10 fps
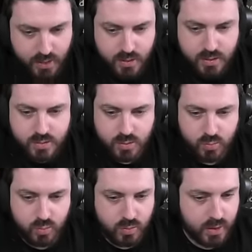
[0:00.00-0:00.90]
So
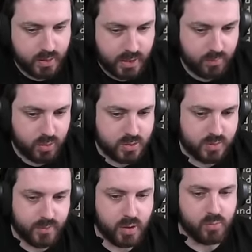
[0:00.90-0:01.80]
we'll uh, keep watching the
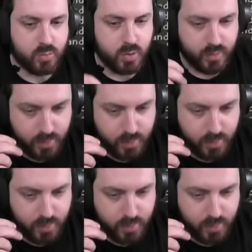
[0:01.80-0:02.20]
video and we'll move on.